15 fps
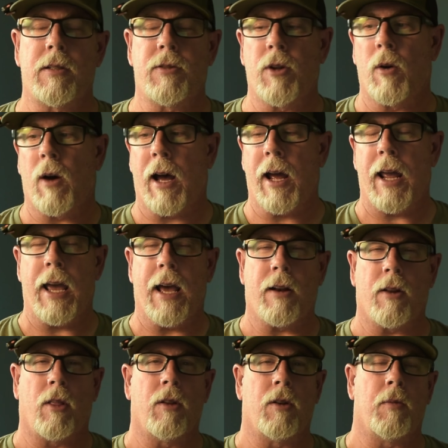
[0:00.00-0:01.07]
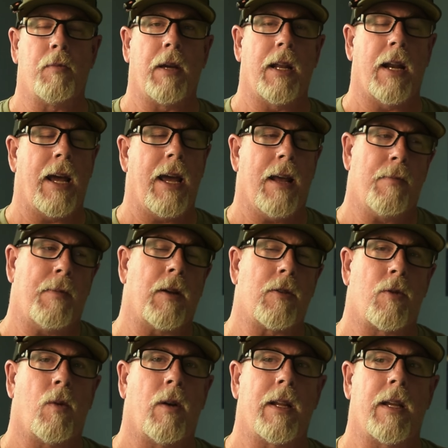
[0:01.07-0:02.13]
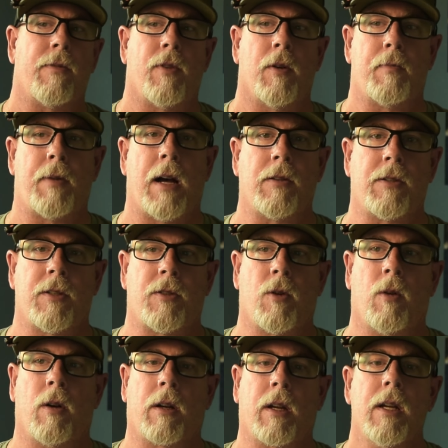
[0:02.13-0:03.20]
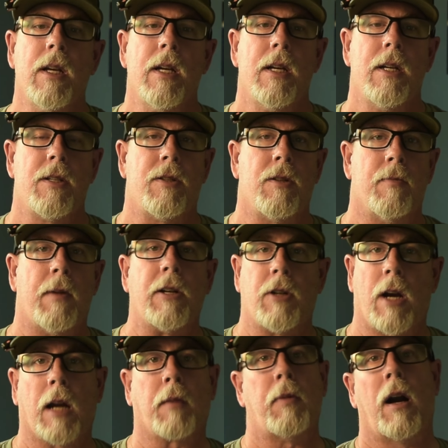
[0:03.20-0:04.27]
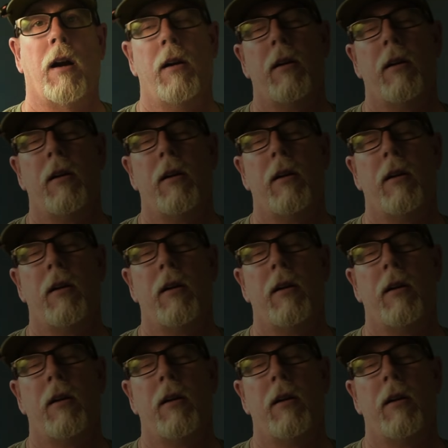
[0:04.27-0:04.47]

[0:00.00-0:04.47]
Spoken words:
So I add a little bit. I add about 20 foot-pounds of torque to my track bar.